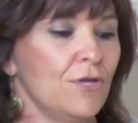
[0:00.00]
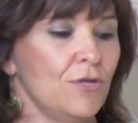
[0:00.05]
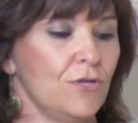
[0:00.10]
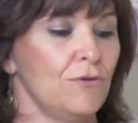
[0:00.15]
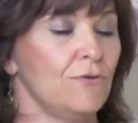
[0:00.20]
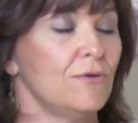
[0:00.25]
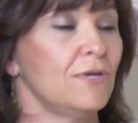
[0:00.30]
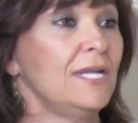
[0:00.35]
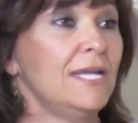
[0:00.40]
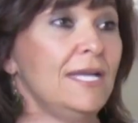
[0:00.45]

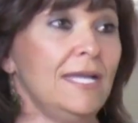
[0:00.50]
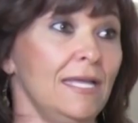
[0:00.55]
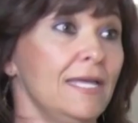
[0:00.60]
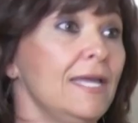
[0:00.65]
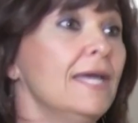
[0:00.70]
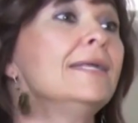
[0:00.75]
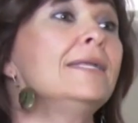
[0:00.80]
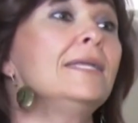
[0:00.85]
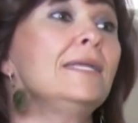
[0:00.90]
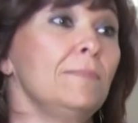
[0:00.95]
you can
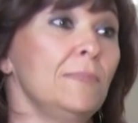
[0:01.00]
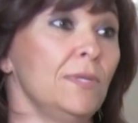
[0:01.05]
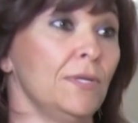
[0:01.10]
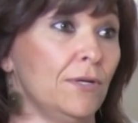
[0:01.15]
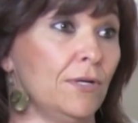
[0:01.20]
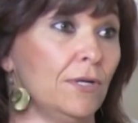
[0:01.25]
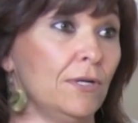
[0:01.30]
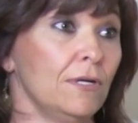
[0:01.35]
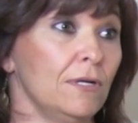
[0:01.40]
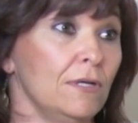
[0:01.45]
hang any
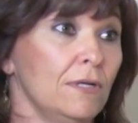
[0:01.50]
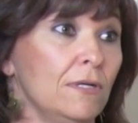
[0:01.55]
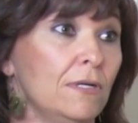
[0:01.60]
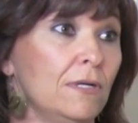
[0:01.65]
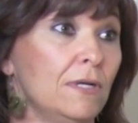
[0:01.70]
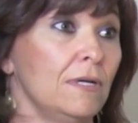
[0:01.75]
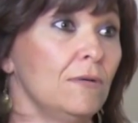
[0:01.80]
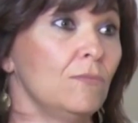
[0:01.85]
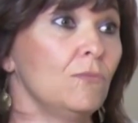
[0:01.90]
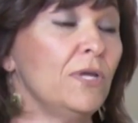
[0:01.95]
mirror
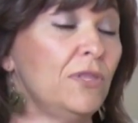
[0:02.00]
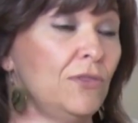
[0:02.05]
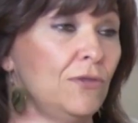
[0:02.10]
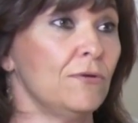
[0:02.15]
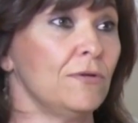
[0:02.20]
with